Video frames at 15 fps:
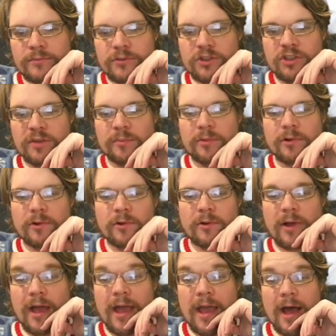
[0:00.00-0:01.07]

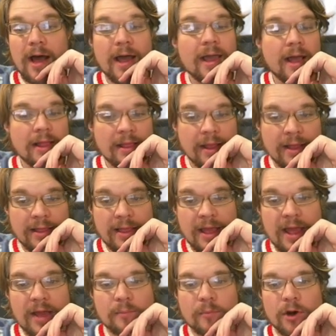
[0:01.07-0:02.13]
Simple AI, I like
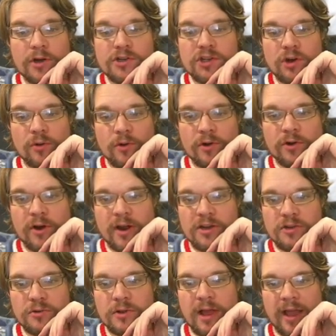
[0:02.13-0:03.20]
that. Marching order, I
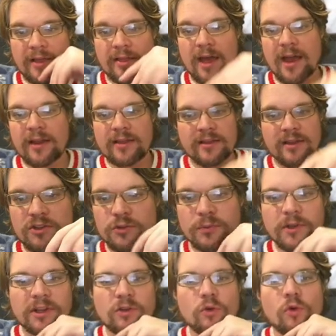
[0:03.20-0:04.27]
do like that. I think
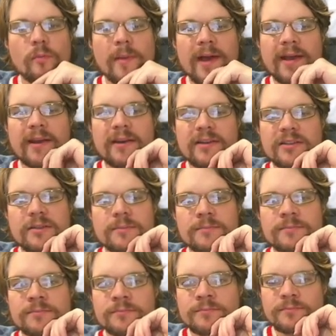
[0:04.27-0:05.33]
really cool mechanism.